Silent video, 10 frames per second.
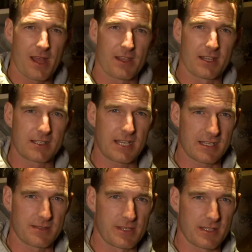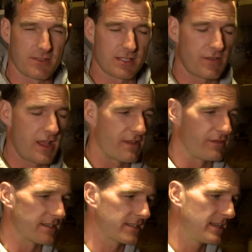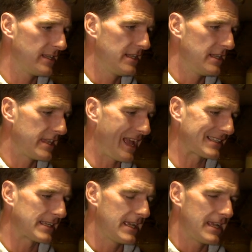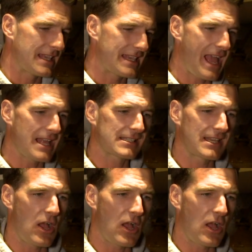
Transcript: other testaments of survivors that gas